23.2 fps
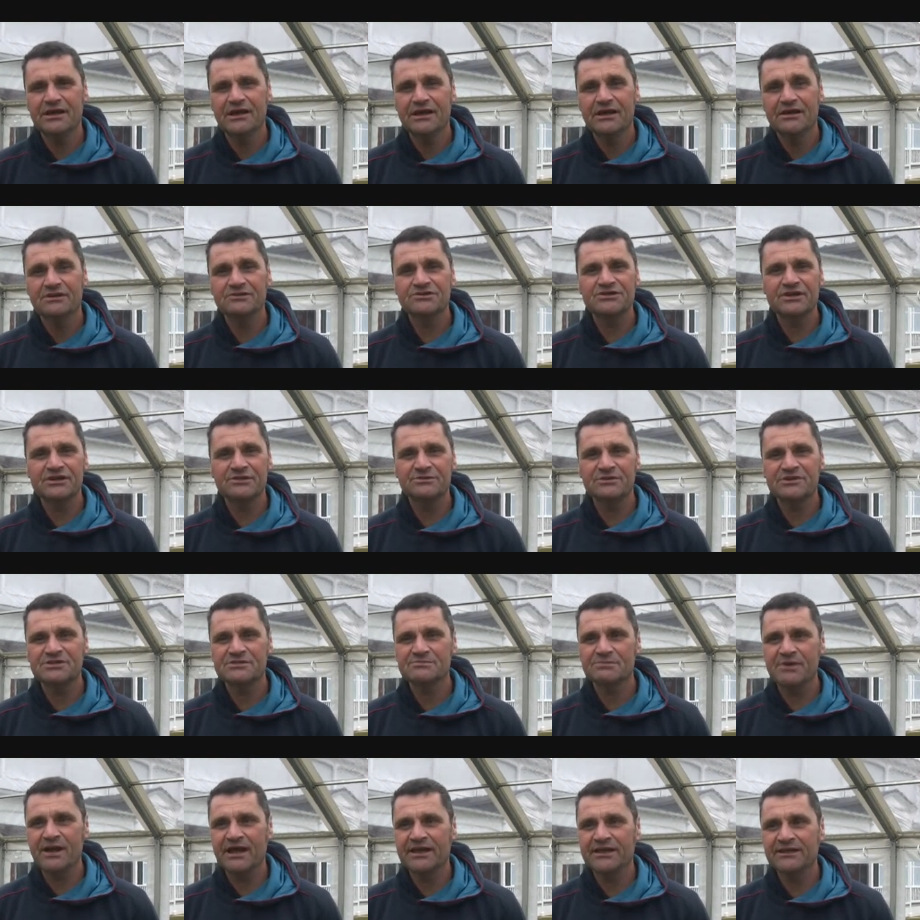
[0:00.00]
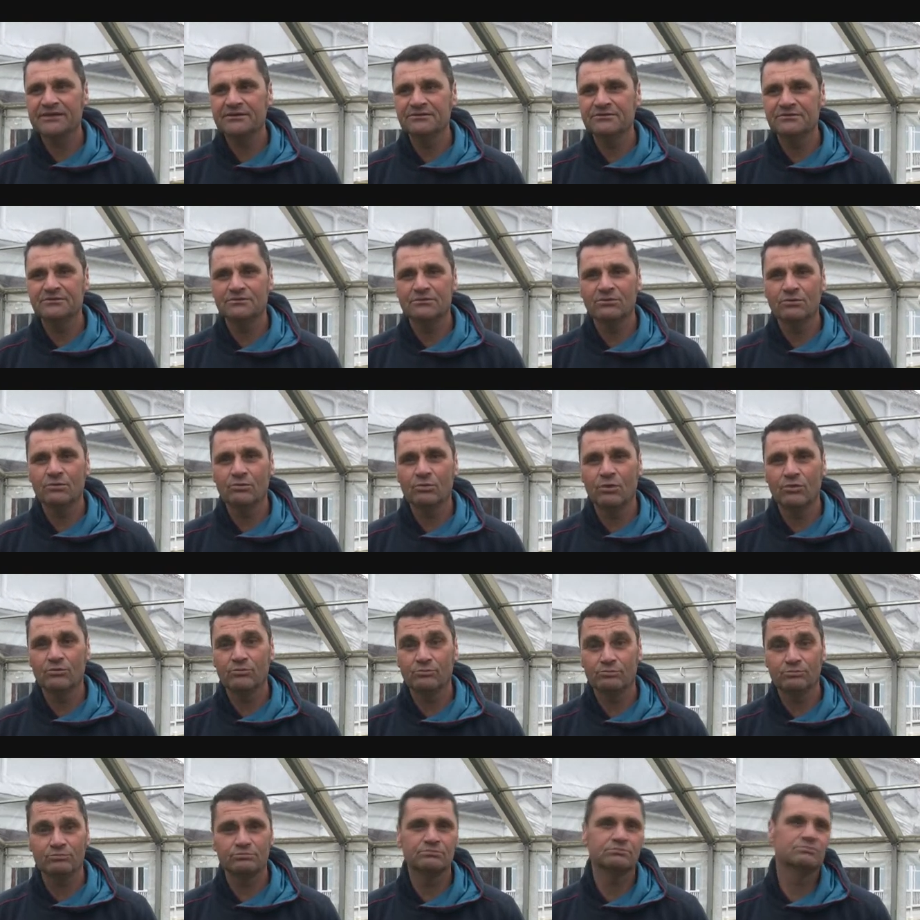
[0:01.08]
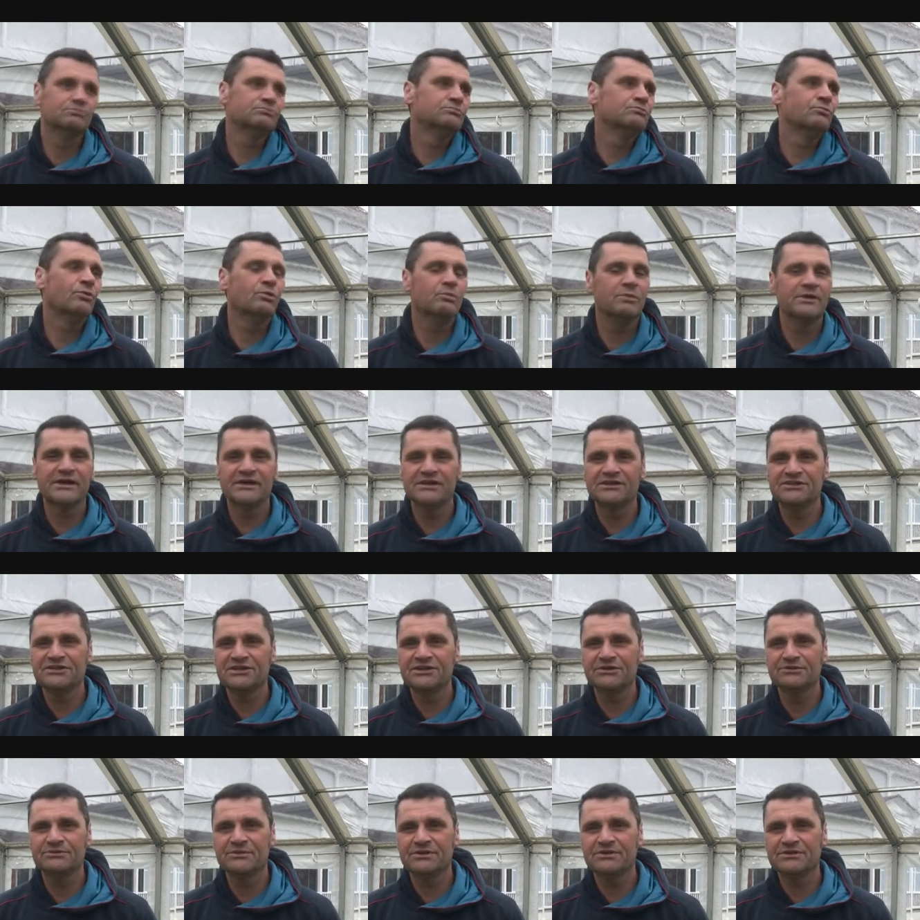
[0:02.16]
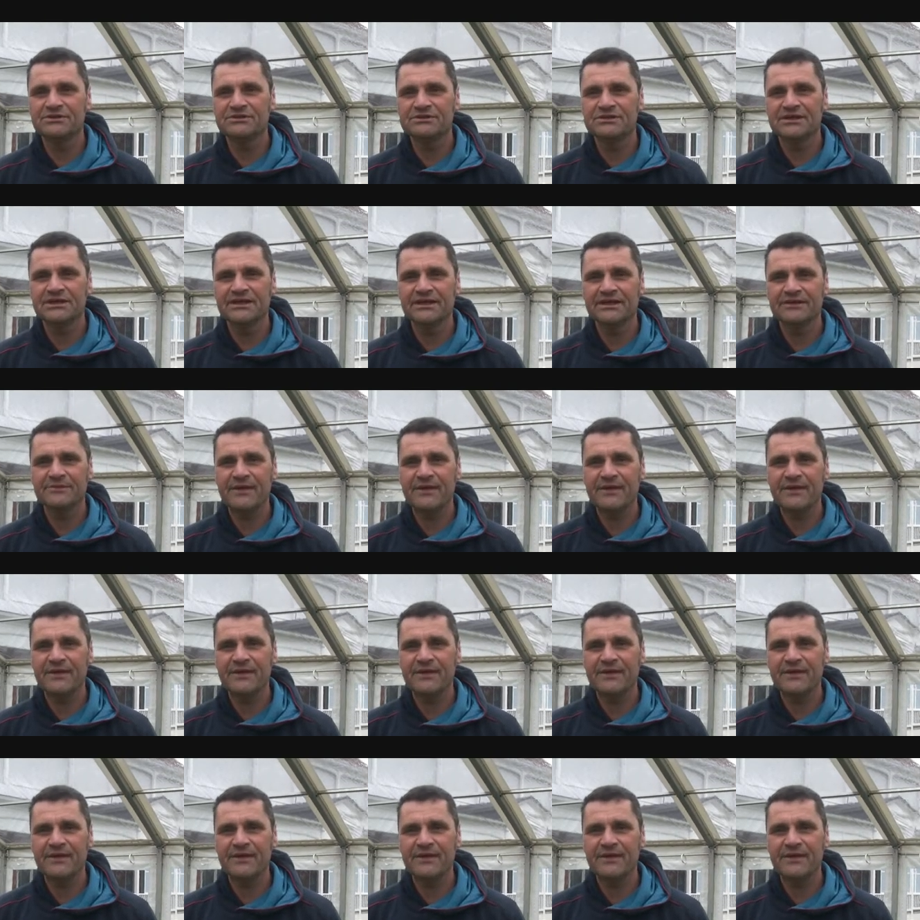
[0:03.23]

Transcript: I'm just going to explain what, what we're going to do and uh,